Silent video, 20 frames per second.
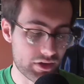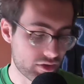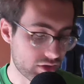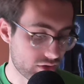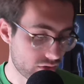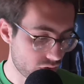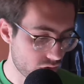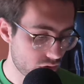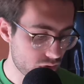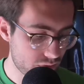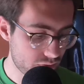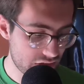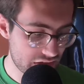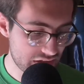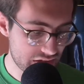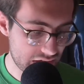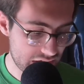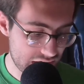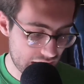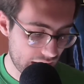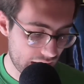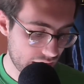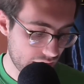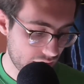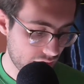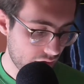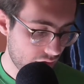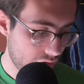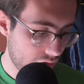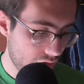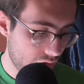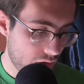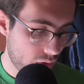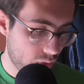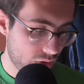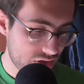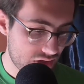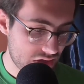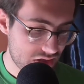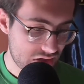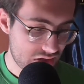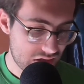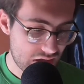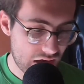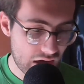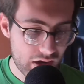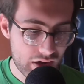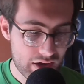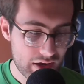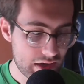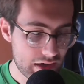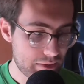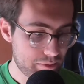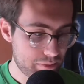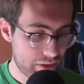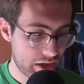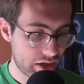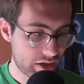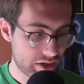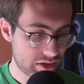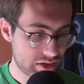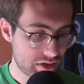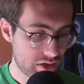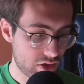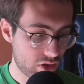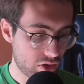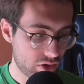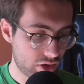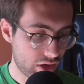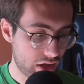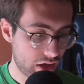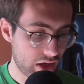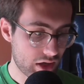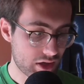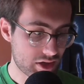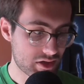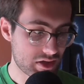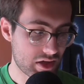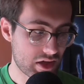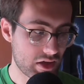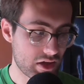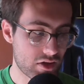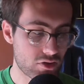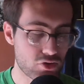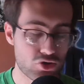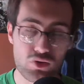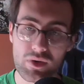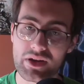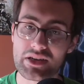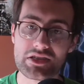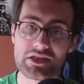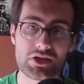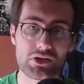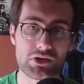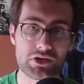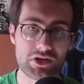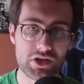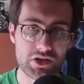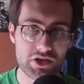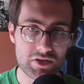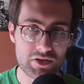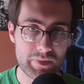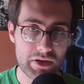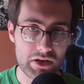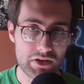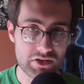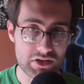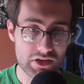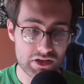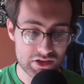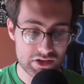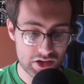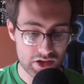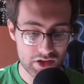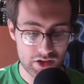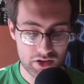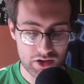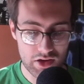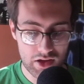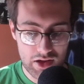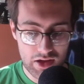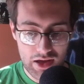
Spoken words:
Storm is a deck which is entirely based on casting 20 or so spells in a turn